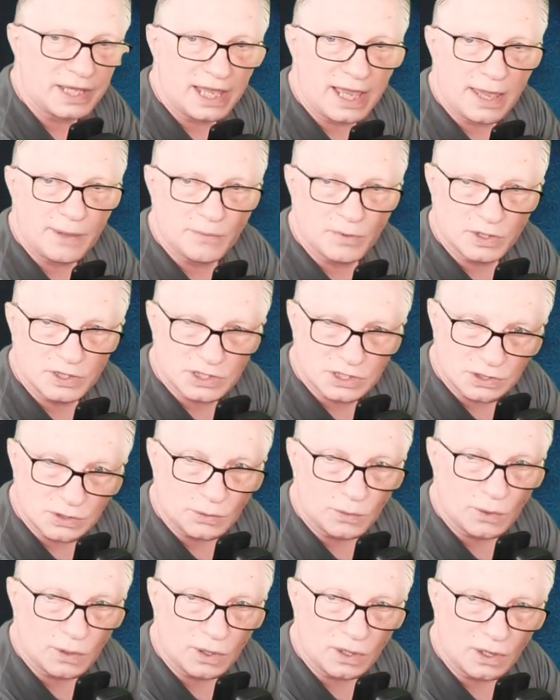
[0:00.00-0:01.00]
a
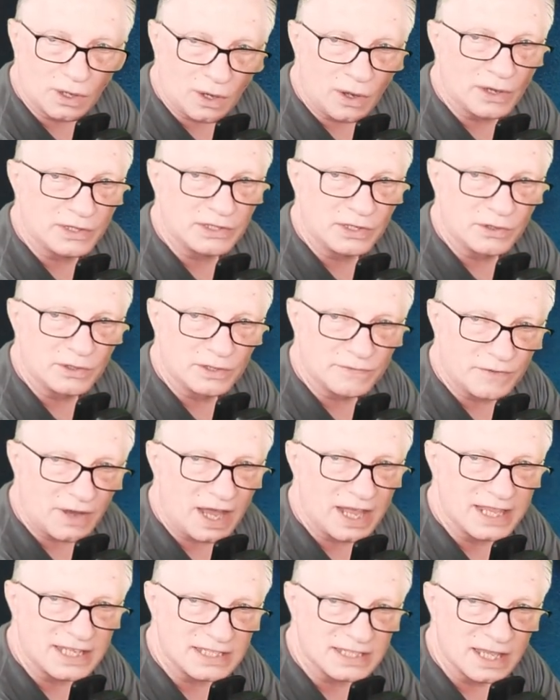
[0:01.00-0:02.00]
restore on your
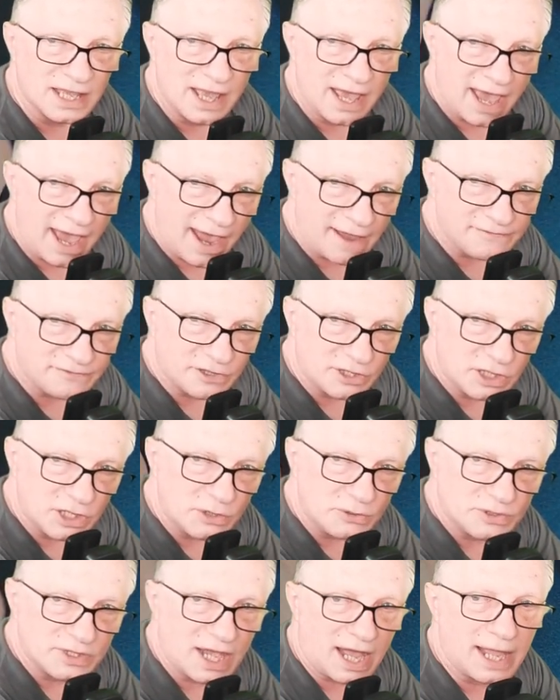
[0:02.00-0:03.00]
device, after
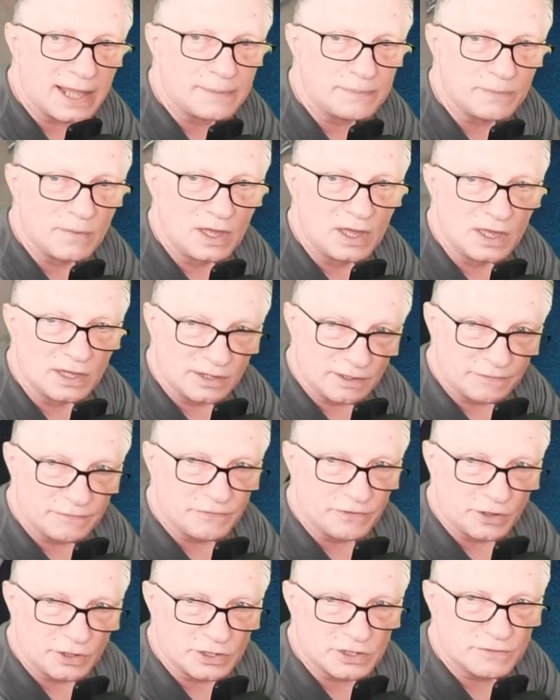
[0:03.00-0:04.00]
you type the
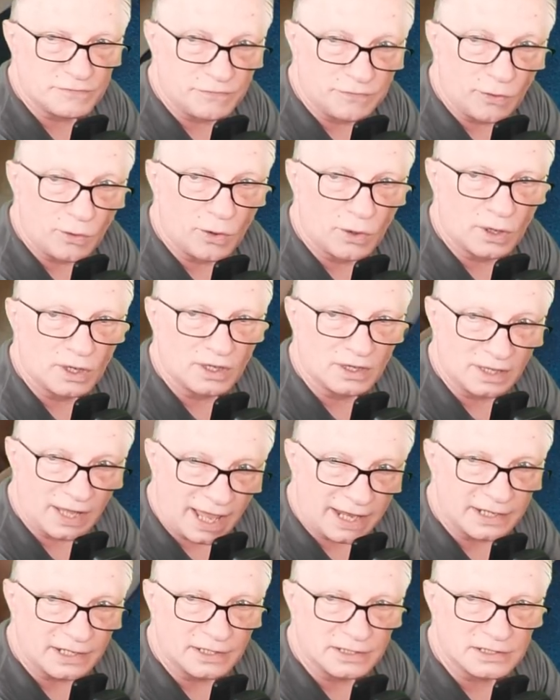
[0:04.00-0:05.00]
first four
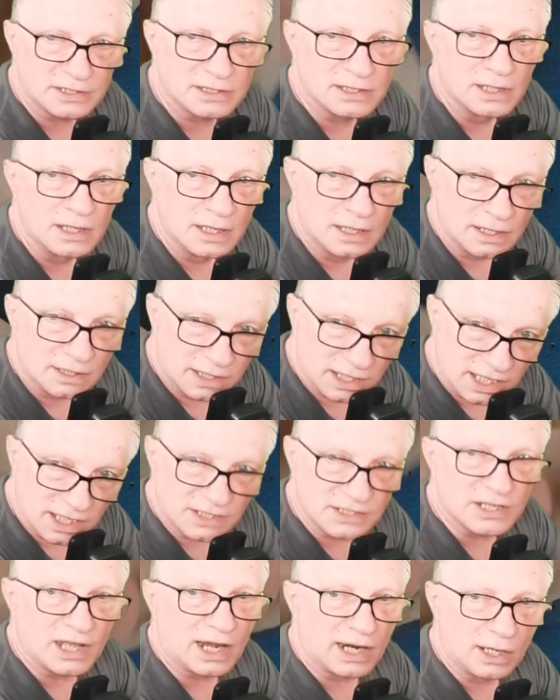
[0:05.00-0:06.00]
letters, the
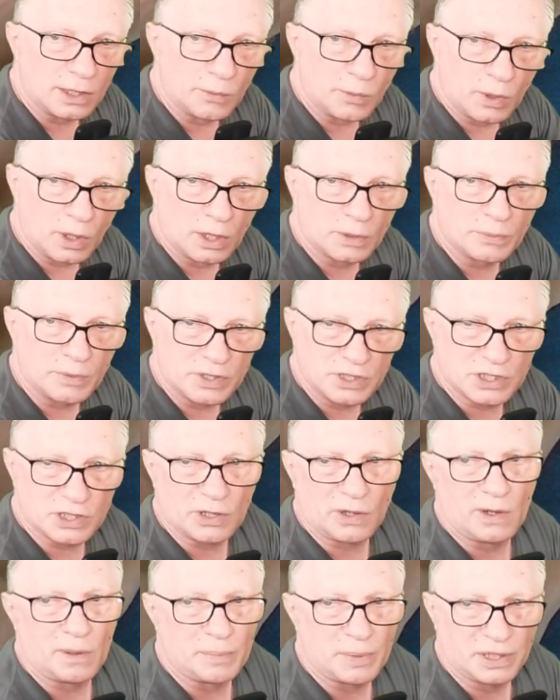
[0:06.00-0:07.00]
entire word would
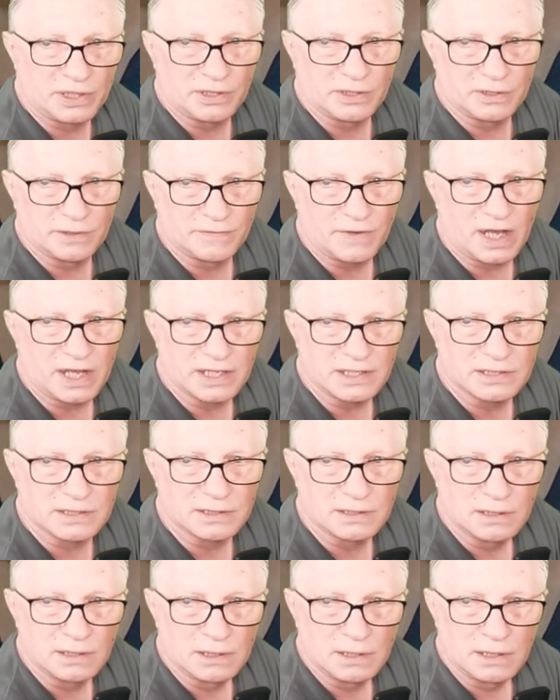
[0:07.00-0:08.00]
show up on your device.
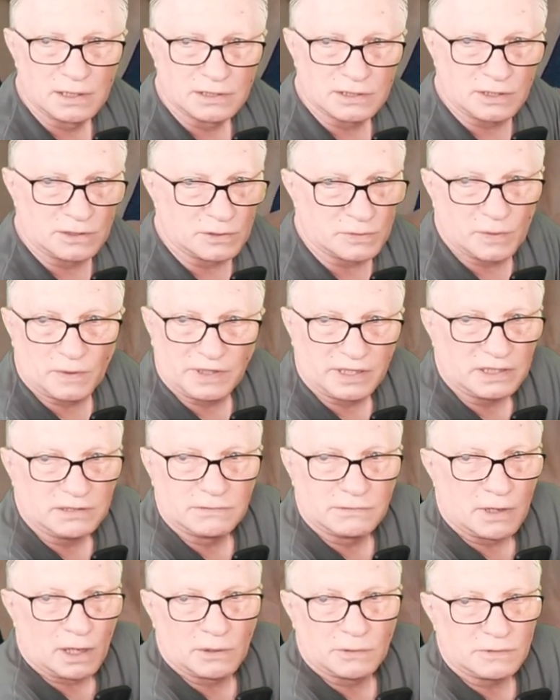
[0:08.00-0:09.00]
So there's really
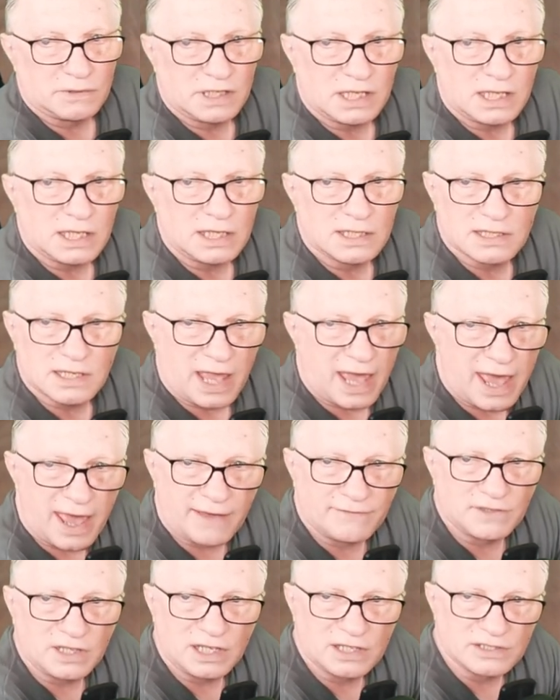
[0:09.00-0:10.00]
no need to
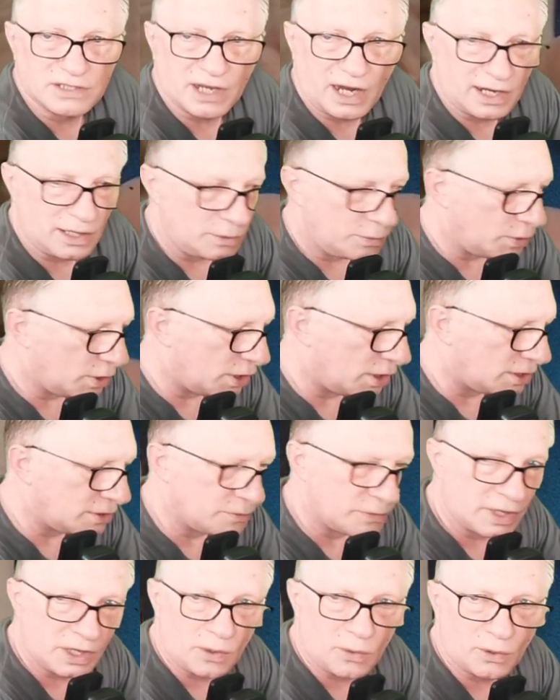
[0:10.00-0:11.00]
have the entire word
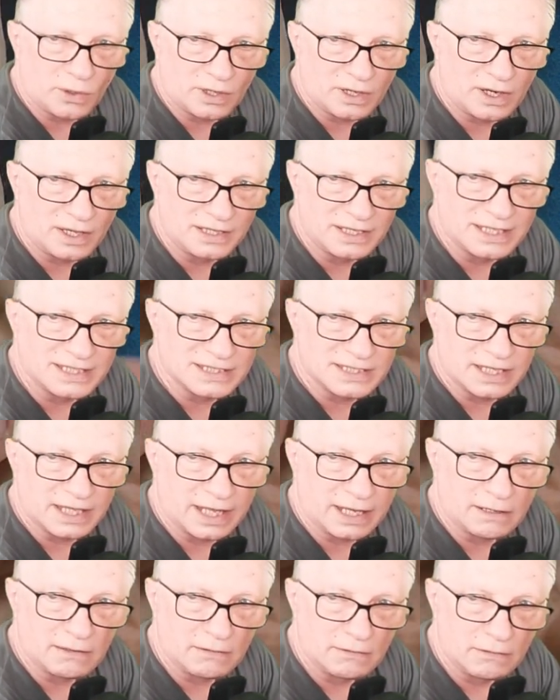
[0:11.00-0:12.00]
recorded on this thing.